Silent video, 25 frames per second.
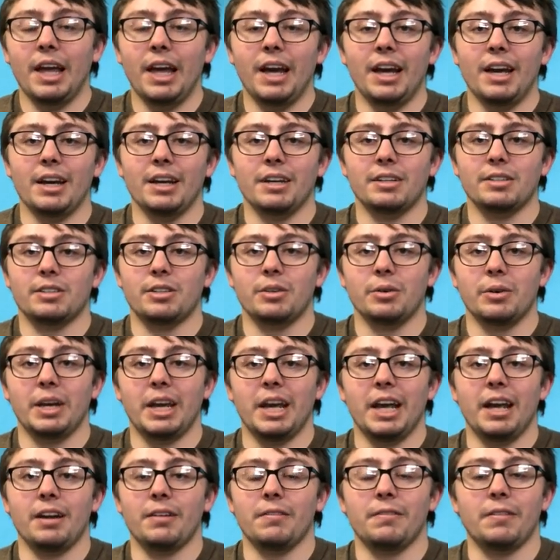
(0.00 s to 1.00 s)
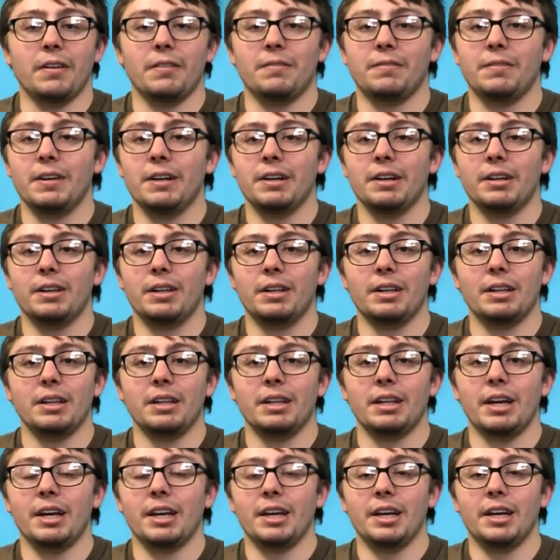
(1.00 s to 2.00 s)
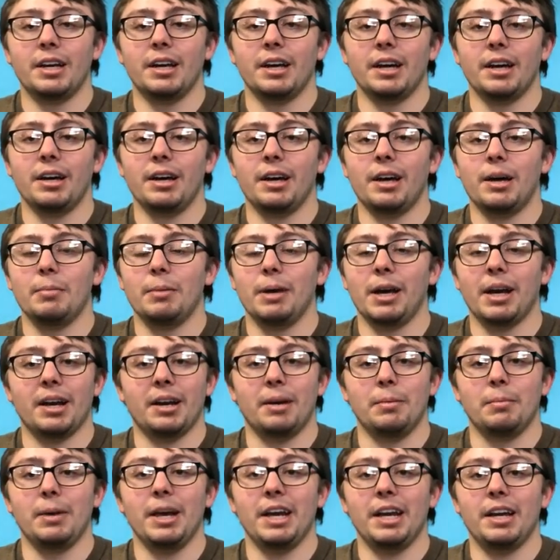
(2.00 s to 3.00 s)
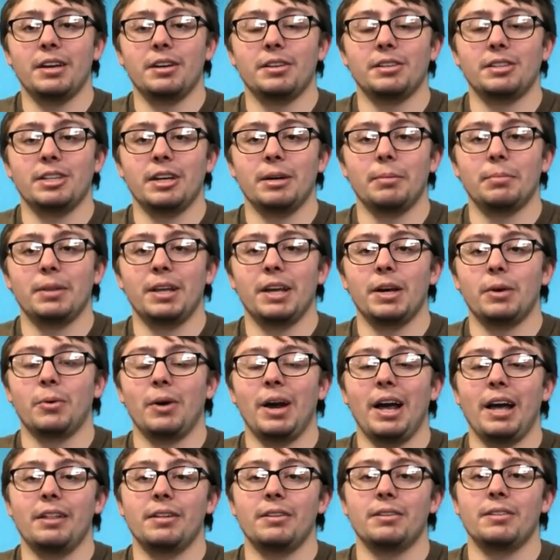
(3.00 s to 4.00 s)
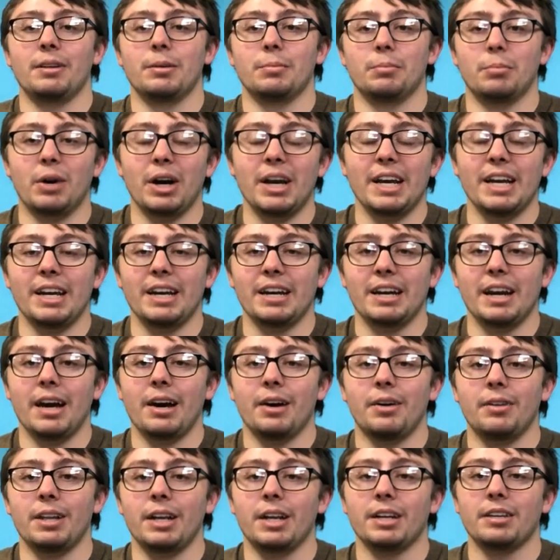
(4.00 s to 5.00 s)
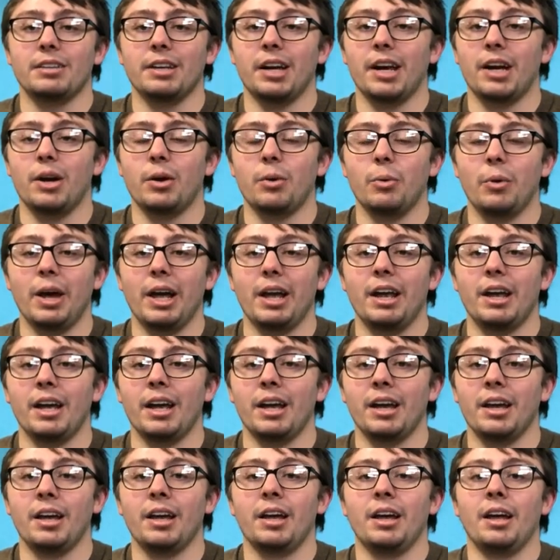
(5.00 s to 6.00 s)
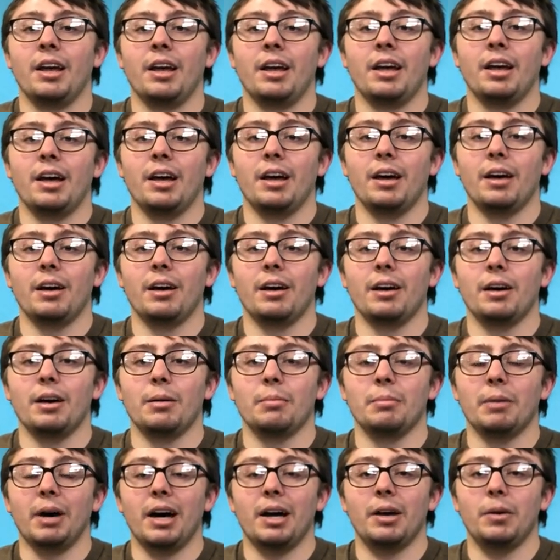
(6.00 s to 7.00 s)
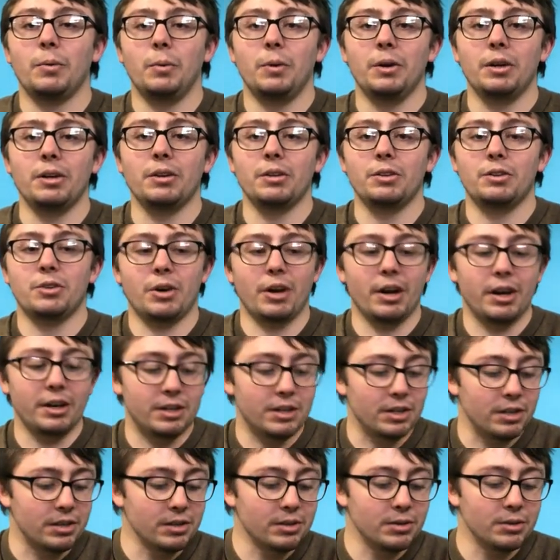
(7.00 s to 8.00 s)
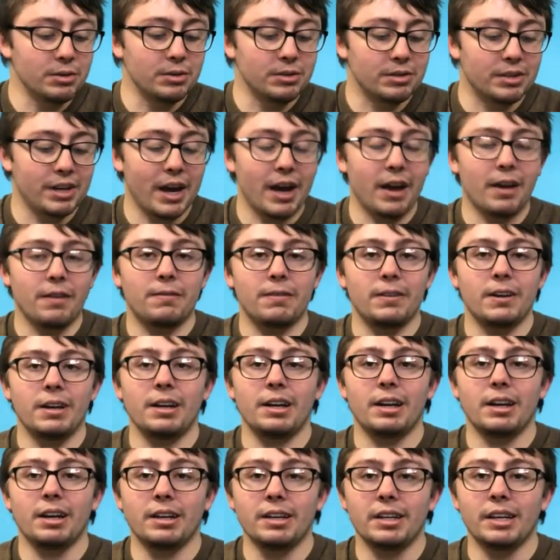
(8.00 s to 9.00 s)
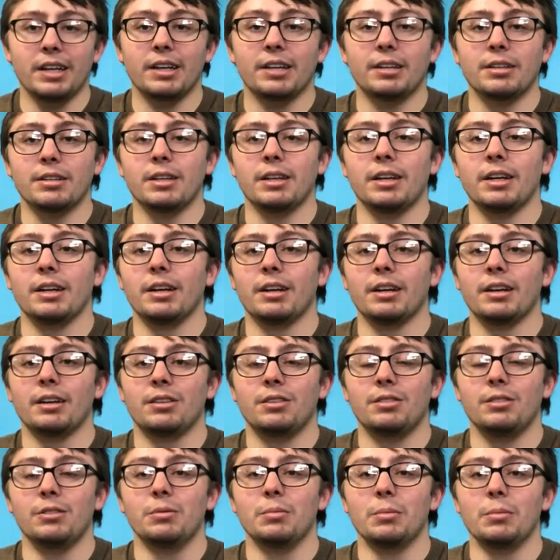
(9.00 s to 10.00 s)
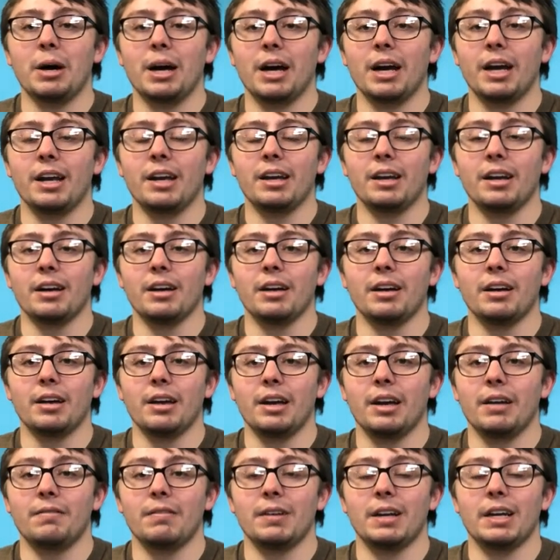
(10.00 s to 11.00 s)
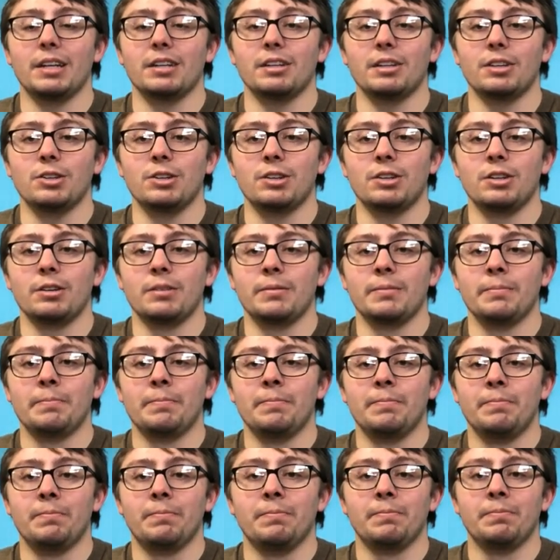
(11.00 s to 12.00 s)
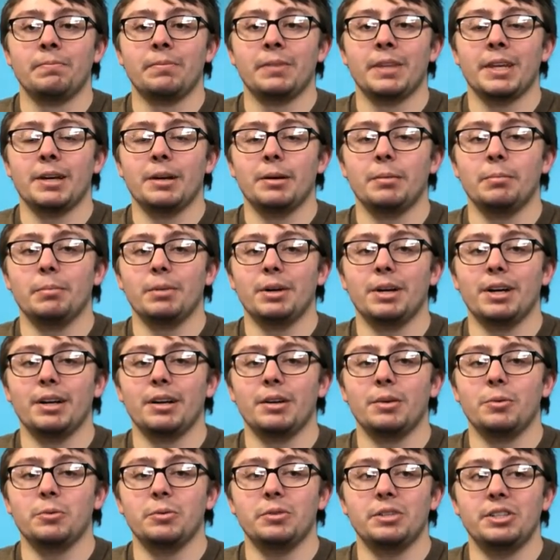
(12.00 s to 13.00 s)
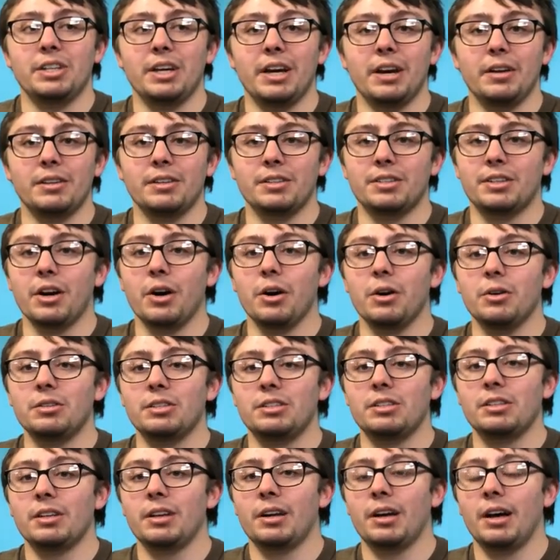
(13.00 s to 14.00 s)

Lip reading: And so again, if I feel like I'm not gonna make it or something, rather than breaking down the entire way, I will try to use caffeine and nicotine to my advantage. But we'll see how this goes.